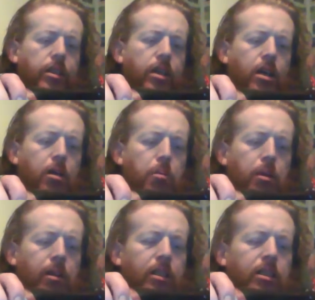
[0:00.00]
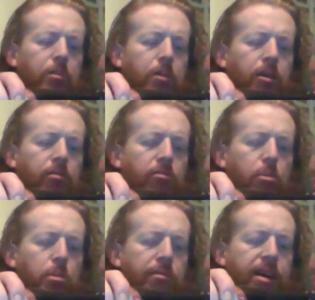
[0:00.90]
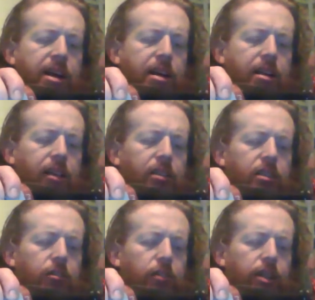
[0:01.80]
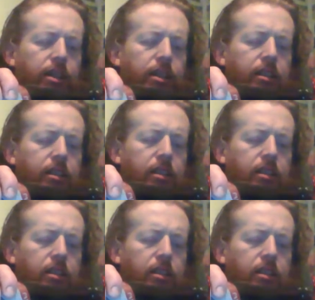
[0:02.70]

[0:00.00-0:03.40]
Now, apparently it's going to be ruby red and stuff like that.